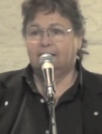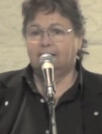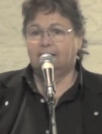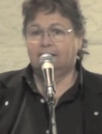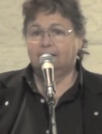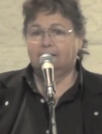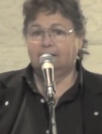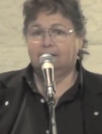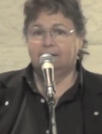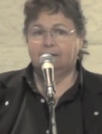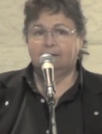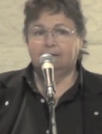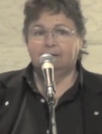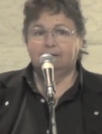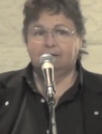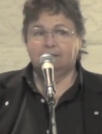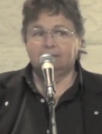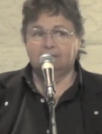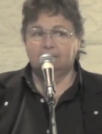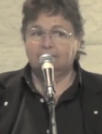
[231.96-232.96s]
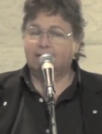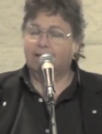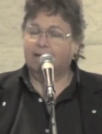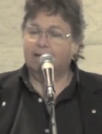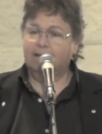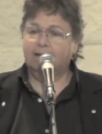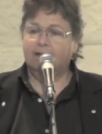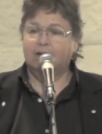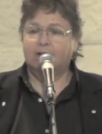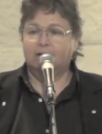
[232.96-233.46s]
And
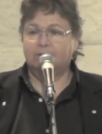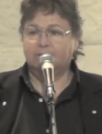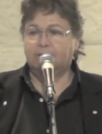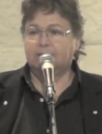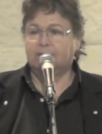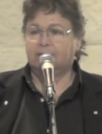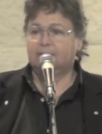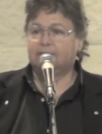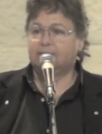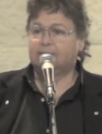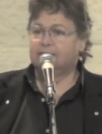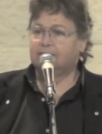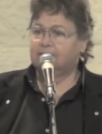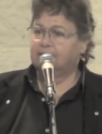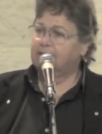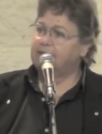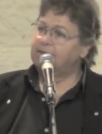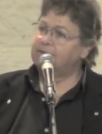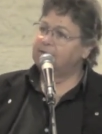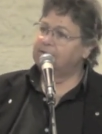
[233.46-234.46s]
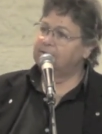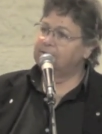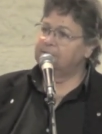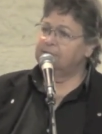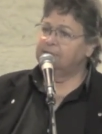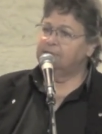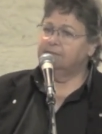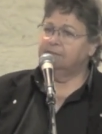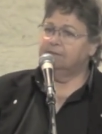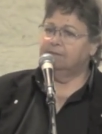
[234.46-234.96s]
today I would like to thank
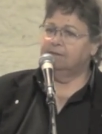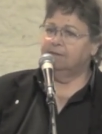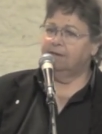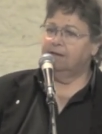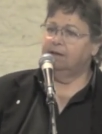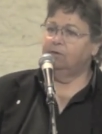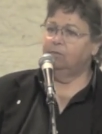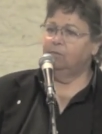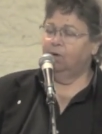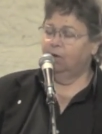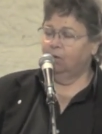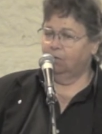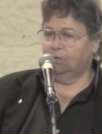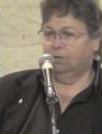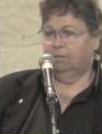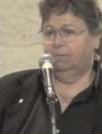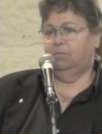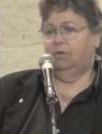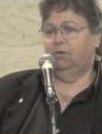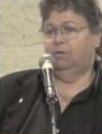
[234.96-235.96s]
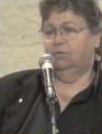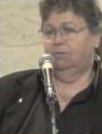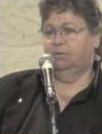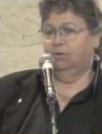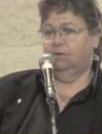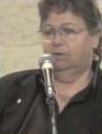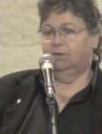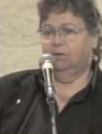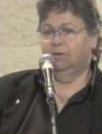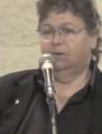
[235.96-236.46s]
you and welcome you
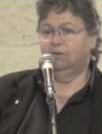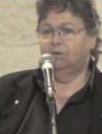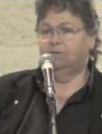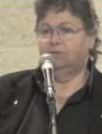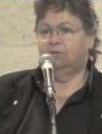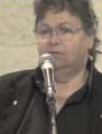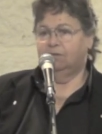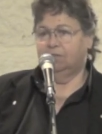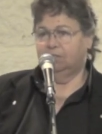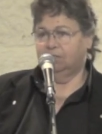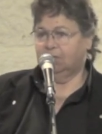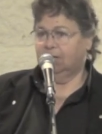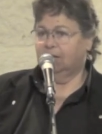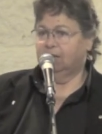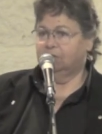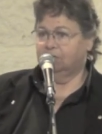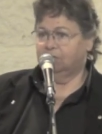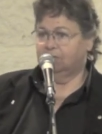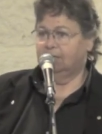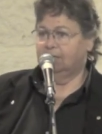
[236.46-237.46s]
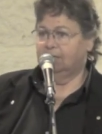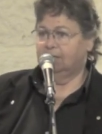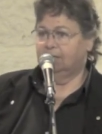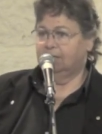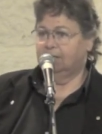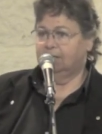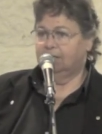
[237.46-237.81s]
to this country.